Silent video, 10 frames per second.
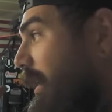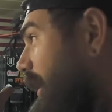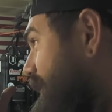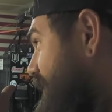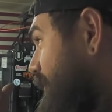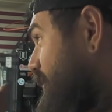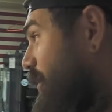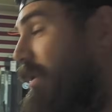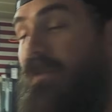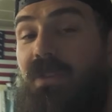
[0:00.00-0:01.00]
guys
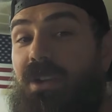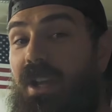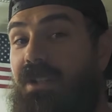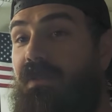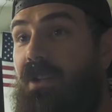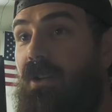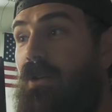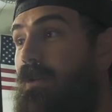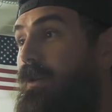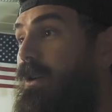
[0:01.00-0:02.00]
tune in for the next
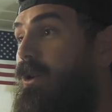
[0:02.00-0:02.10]
video.